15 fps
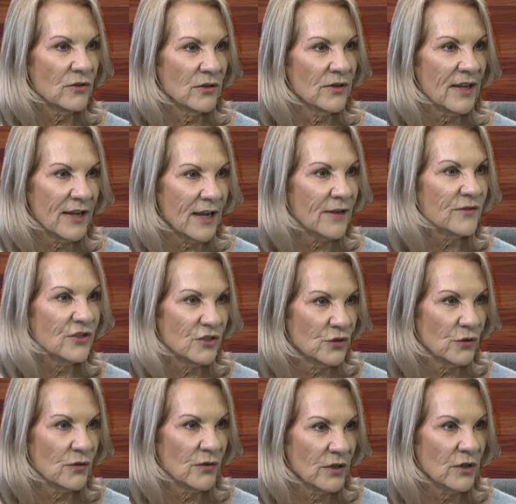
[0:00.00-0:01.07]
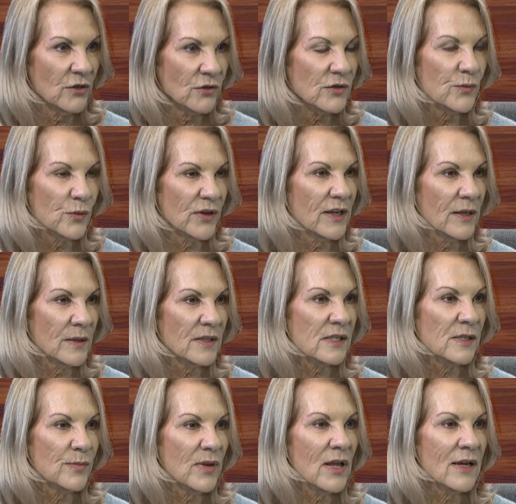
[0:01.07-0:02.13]
they have to do, you know, bring in yeah. the
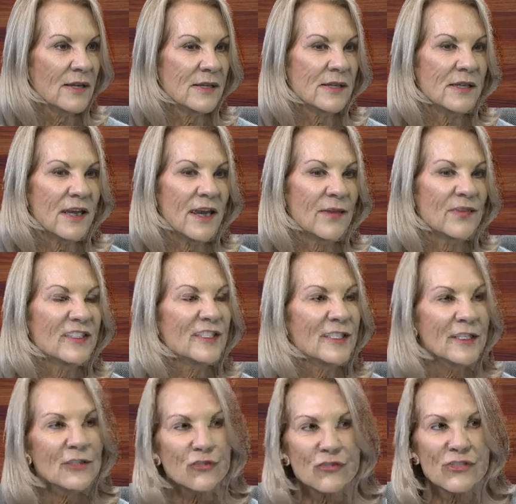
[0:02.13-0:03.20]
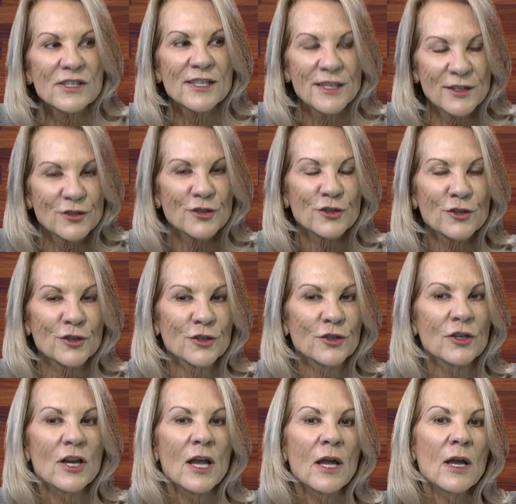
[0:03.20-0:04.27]
supplies. And the teacher said to
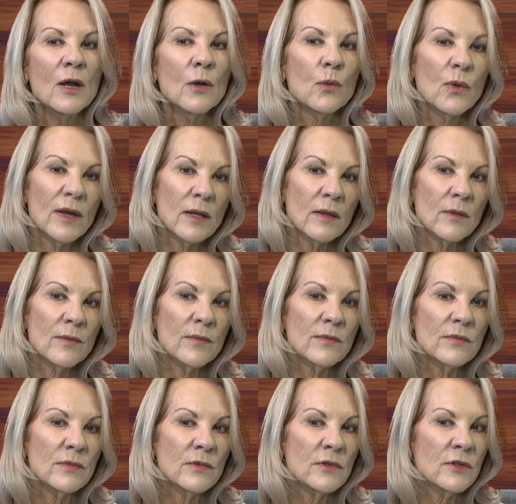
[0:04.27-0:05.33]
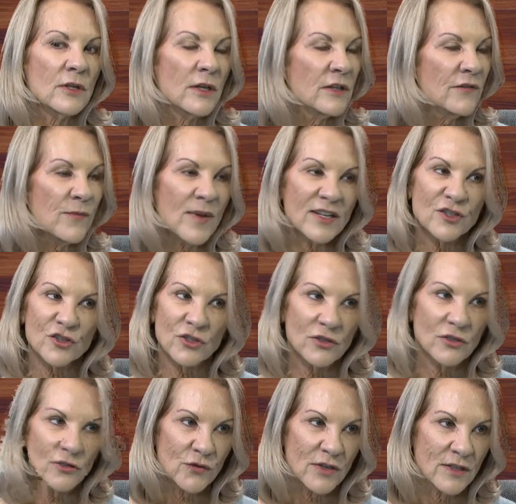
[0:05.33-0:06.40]
her, well, none of my
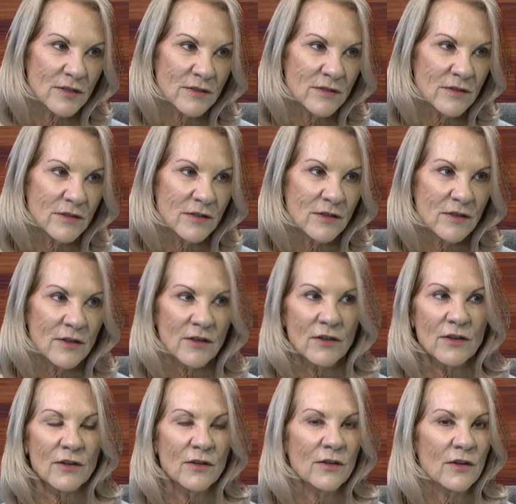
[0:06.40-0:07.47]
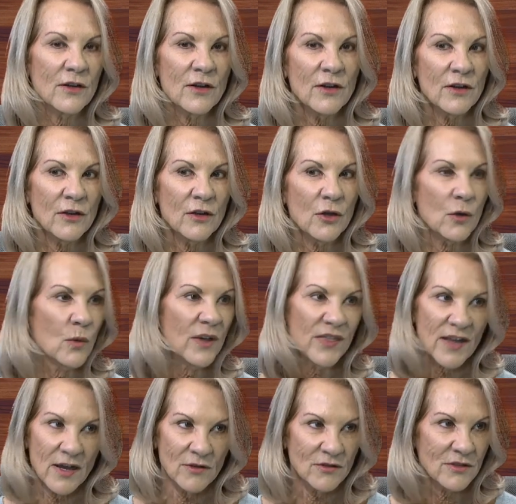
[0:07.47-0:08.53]
children go
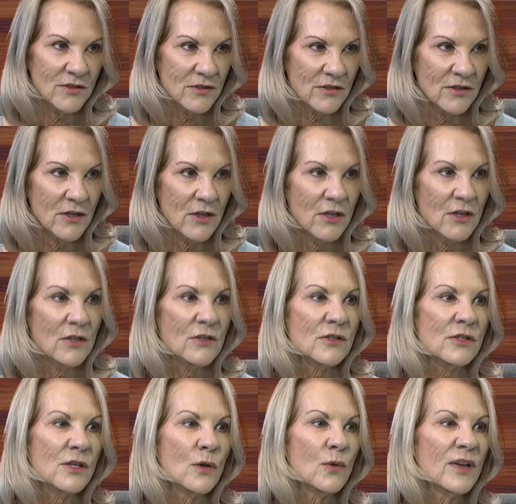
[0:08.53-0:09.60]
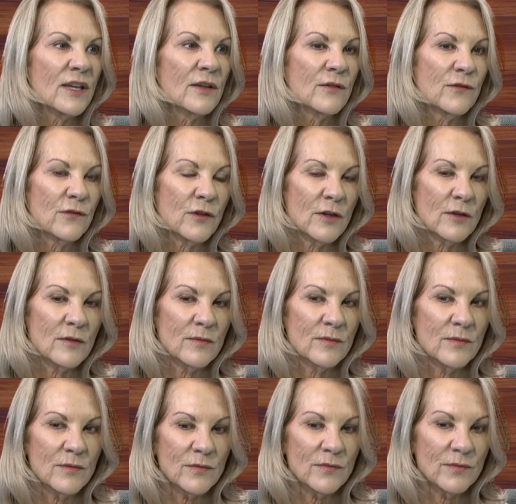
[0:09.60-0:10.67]
without. Oh. So if,
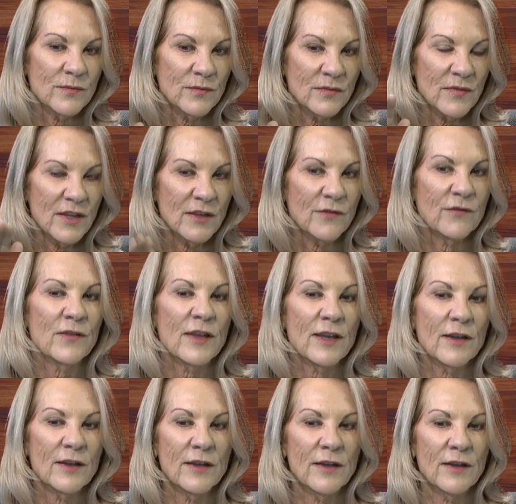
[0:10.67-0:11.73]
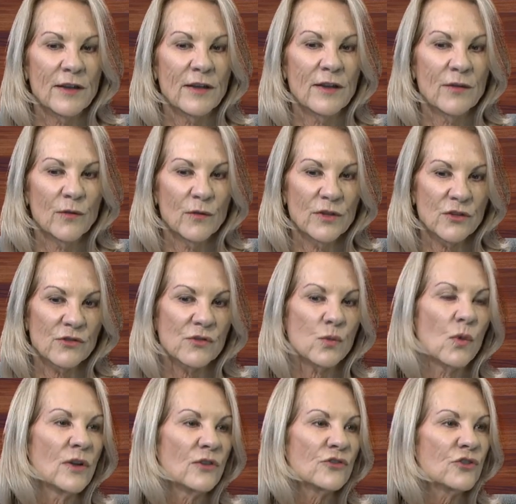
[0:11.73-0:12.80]
if there's
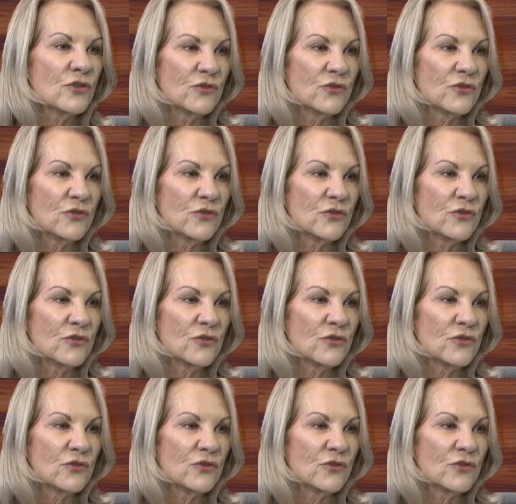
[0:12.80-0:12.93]
one or two